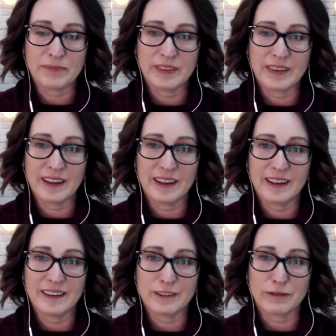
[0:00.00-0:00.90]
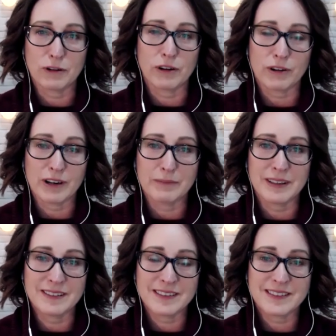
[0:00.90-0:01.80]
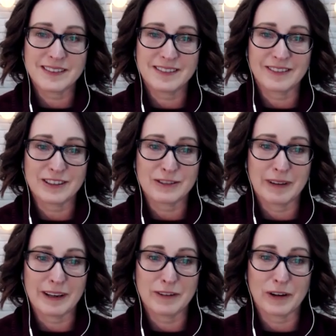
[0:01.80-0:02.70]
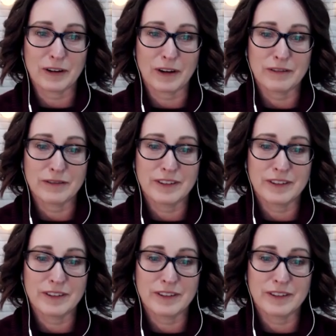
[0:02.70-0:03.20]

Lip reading: the 4 agreements, which you may have heard of.